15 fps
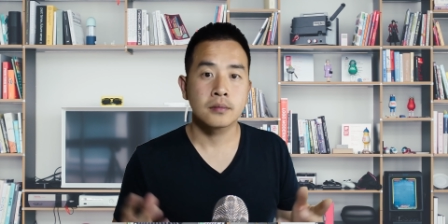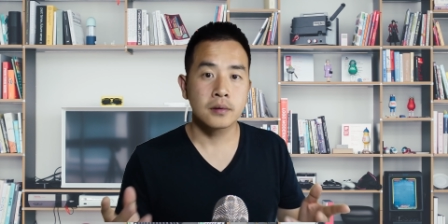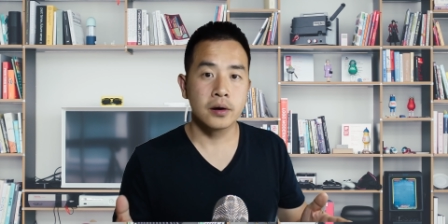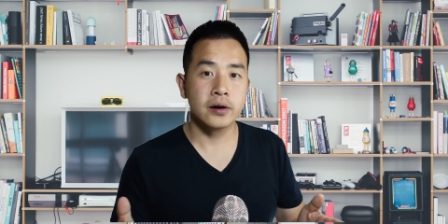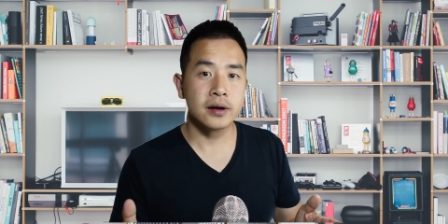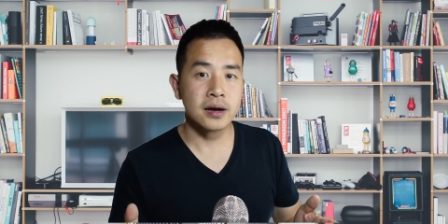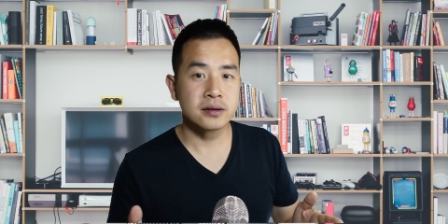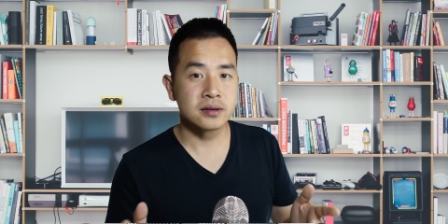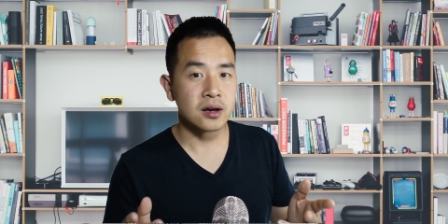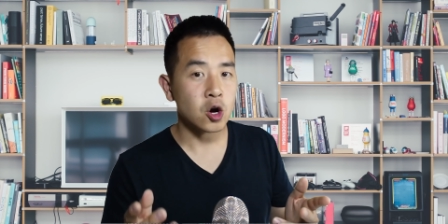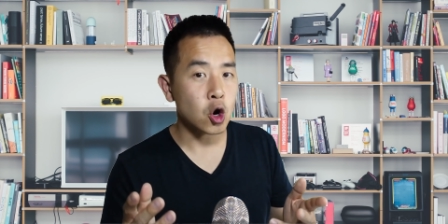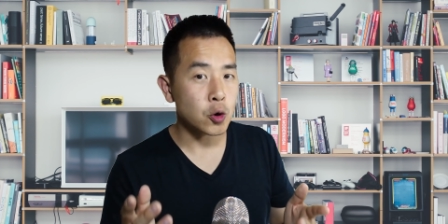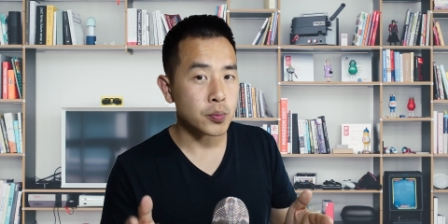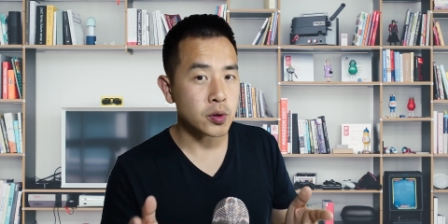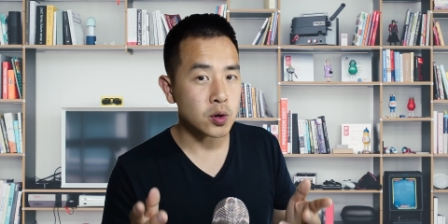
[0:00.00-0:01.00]
All right, guys, I
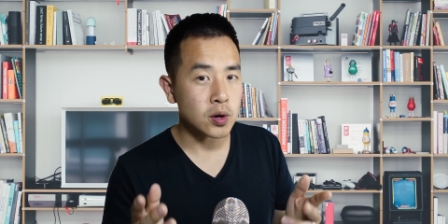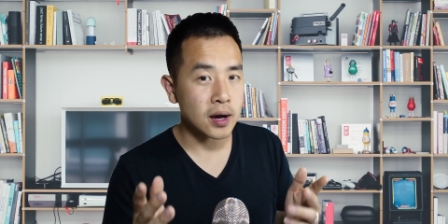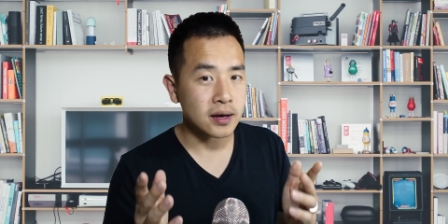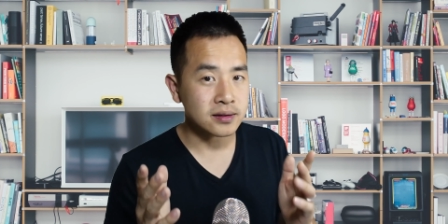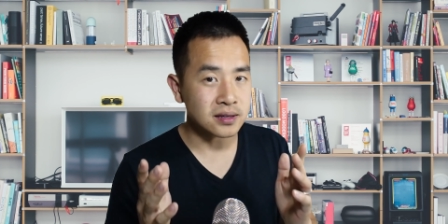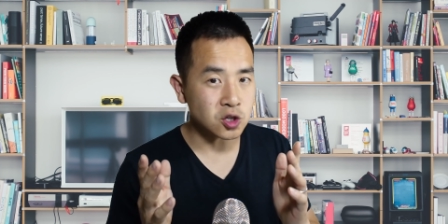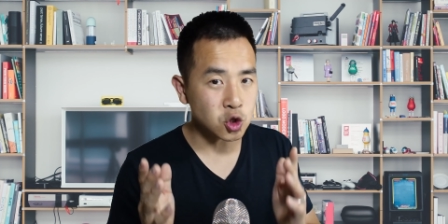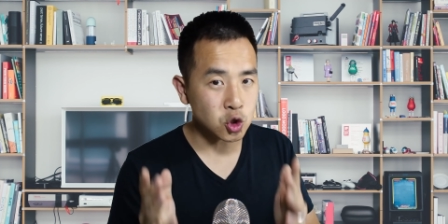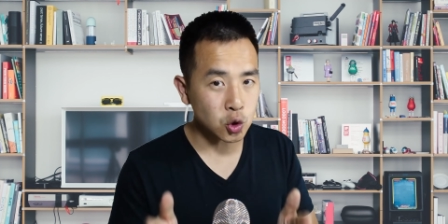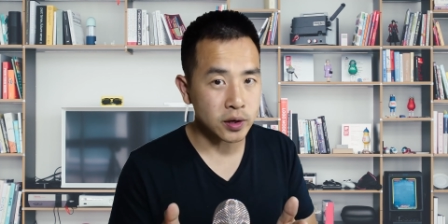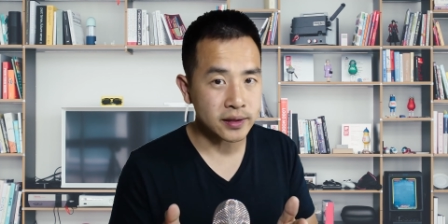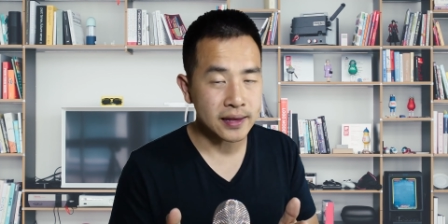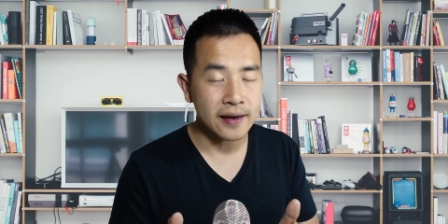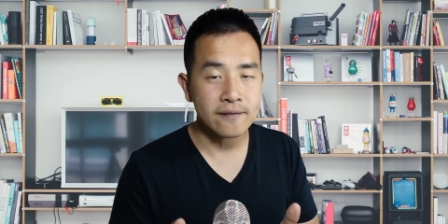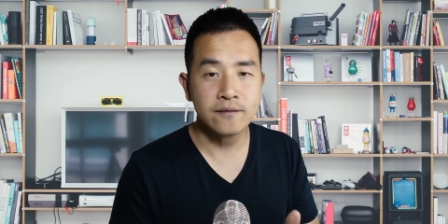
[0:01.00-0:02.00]
hope you guys
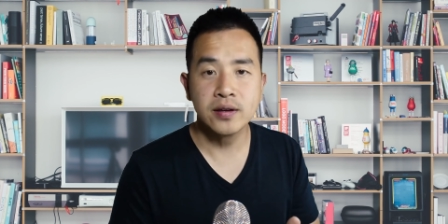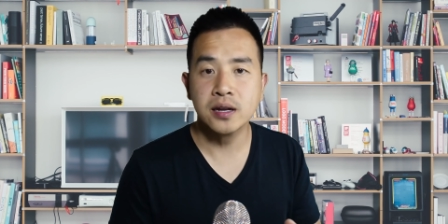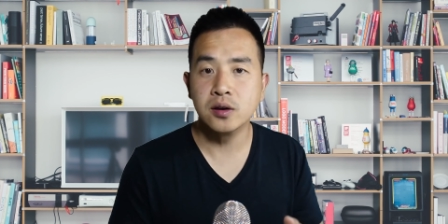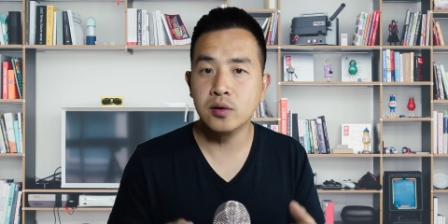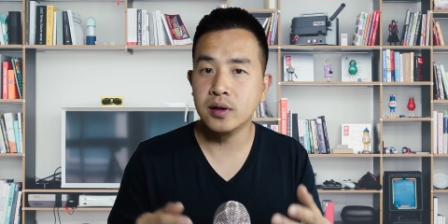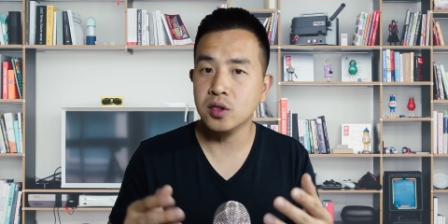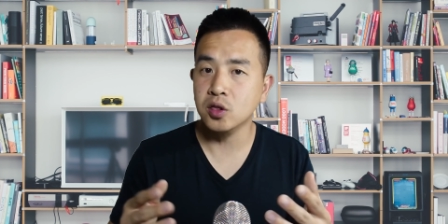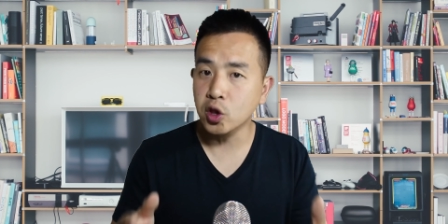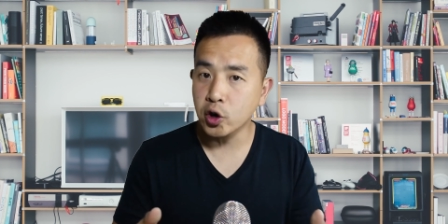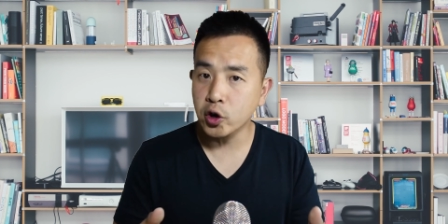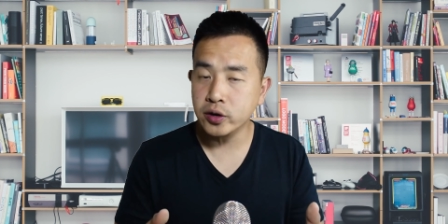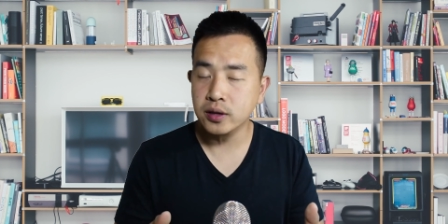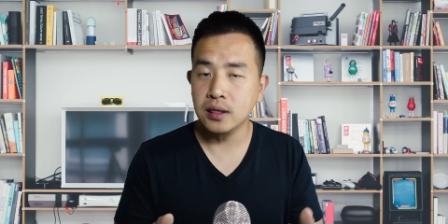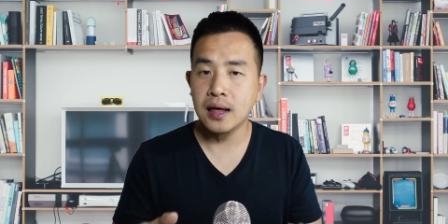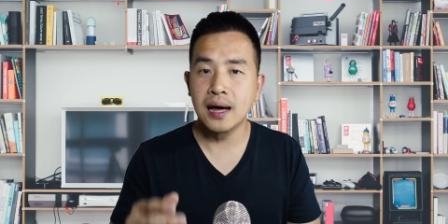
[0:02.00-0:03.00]
enjoyed that video and
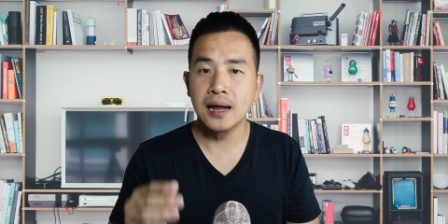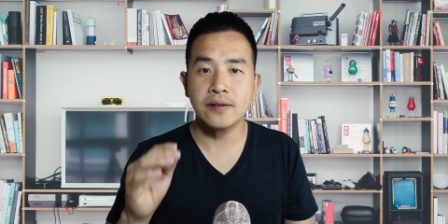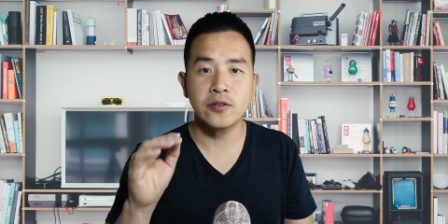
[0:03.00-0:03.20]
learned a lot.